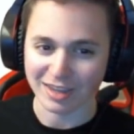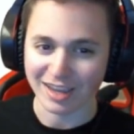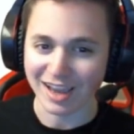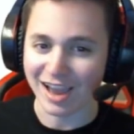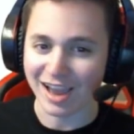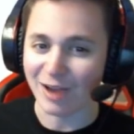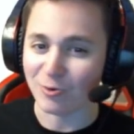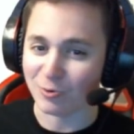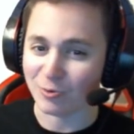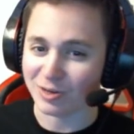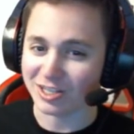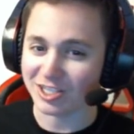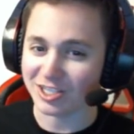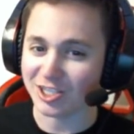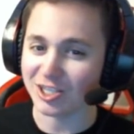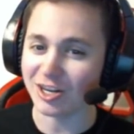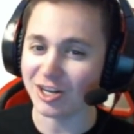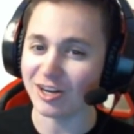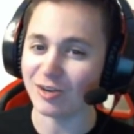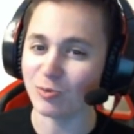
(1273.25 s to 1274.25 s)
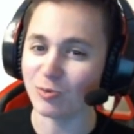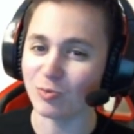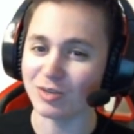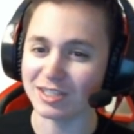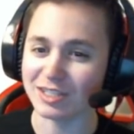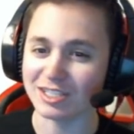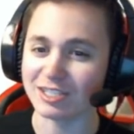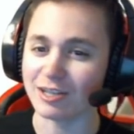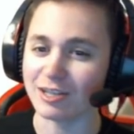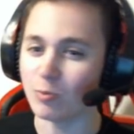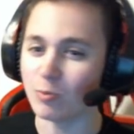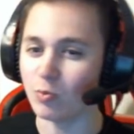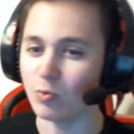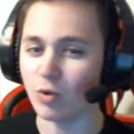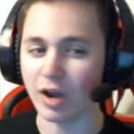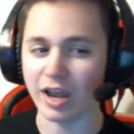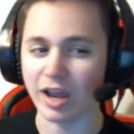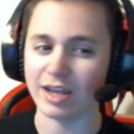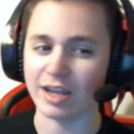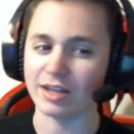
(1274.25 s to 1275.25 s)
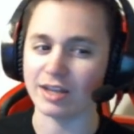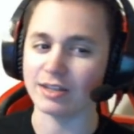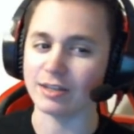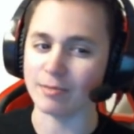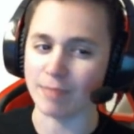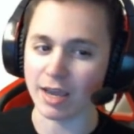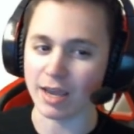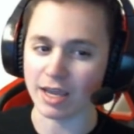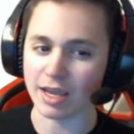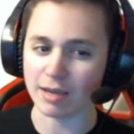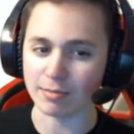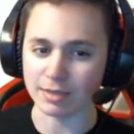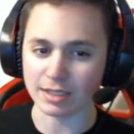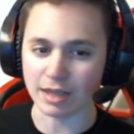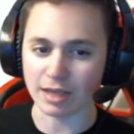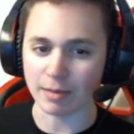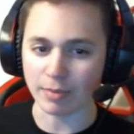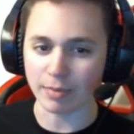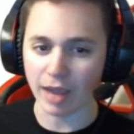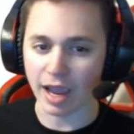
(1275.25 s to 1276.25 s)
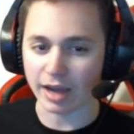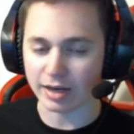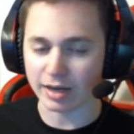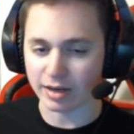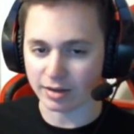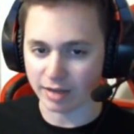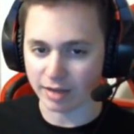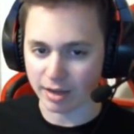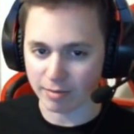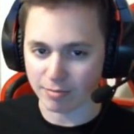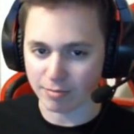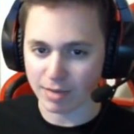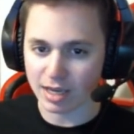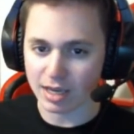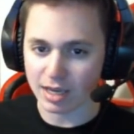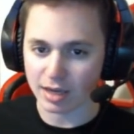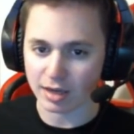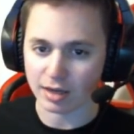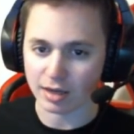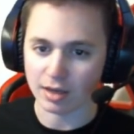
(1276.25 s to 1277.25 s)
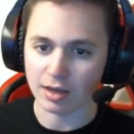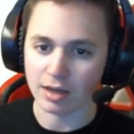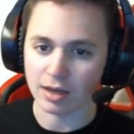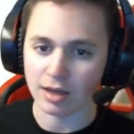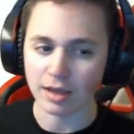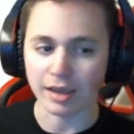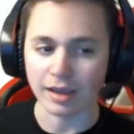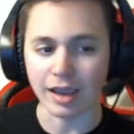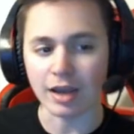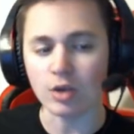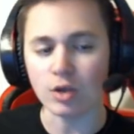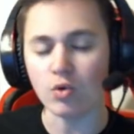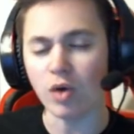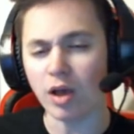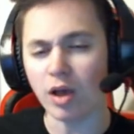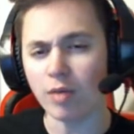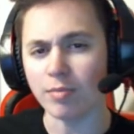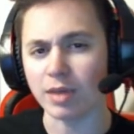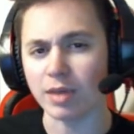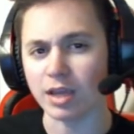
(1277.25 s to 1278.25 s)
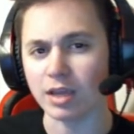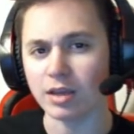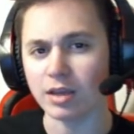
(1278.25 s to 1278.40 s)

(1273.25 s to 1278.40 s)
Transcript: I wish there was some way to make him stop acting like me. Can you help me?